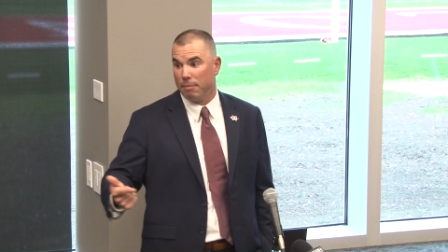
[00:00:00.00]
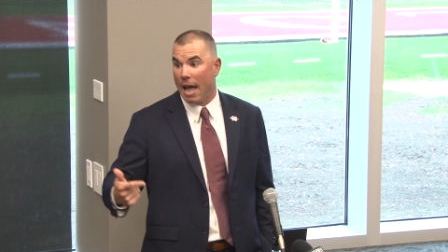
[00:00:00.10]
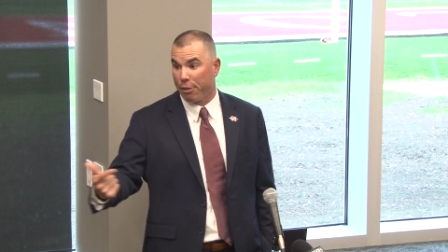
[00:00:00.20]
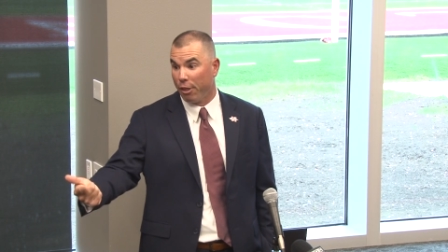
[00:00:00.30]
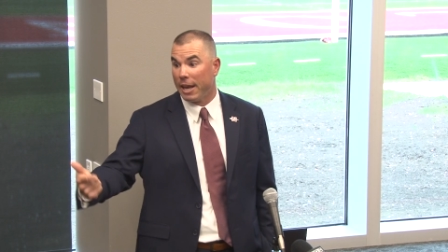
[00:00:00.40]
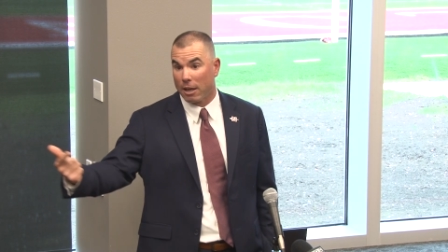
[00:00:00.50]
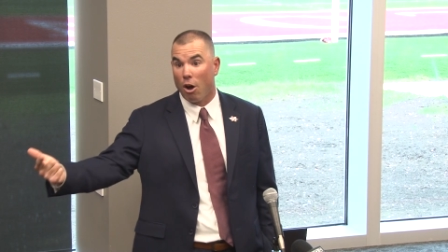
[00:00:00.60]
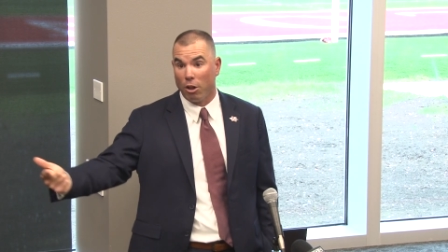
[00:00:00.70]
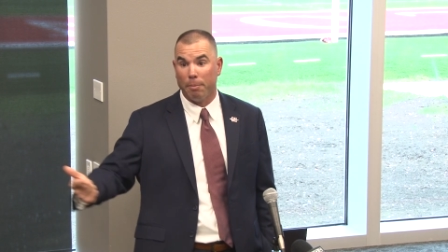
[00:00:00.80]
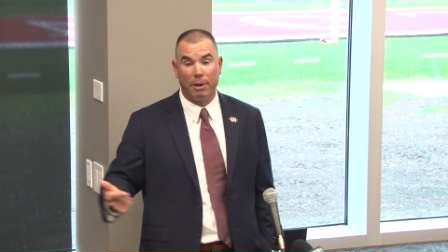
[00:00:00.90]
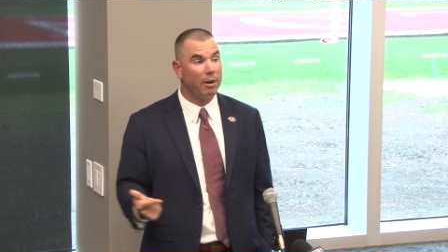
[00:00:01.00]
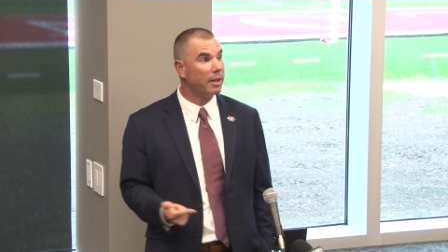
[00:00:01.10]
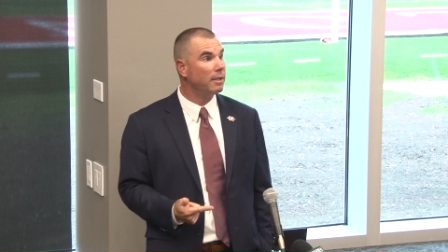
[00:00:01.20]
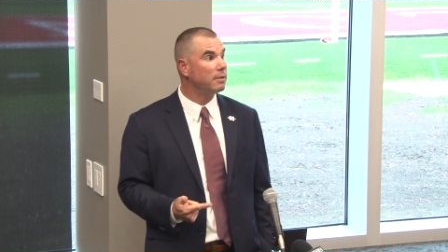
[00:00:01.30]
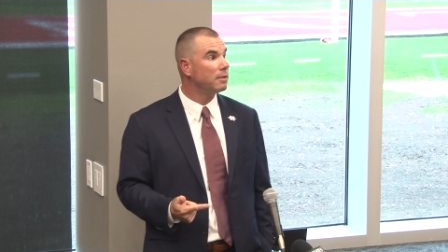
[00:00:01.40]
athletic All
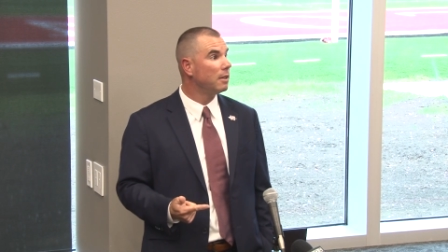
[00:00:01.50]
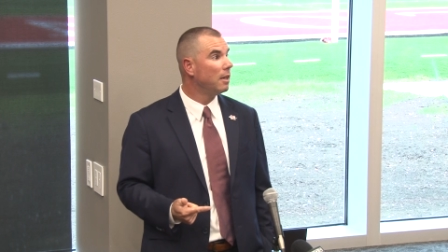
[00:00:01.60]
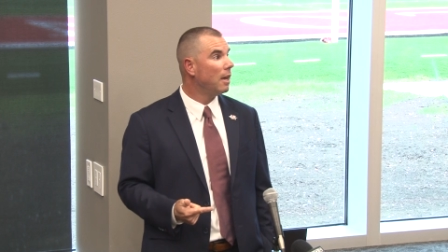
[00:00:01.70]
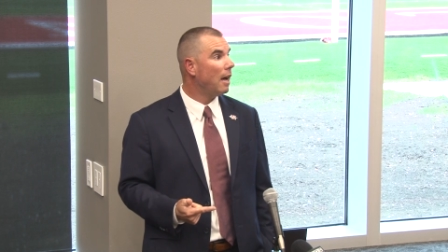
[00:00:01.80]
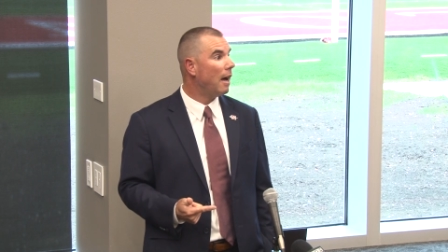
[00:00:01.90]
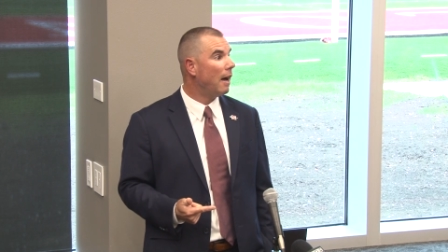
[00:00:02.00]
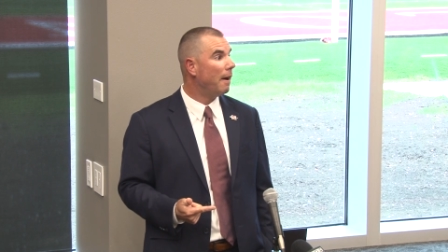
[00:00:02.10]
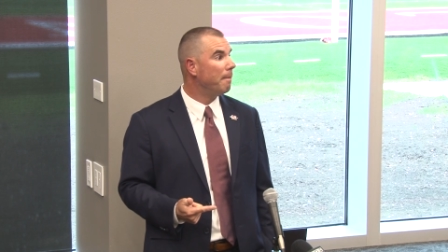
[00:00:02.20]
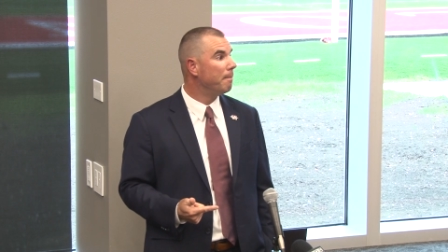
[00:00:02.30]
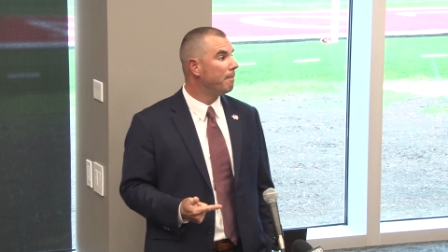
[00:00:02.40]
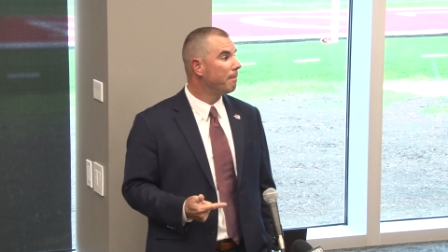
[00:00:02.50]
Americans. Um,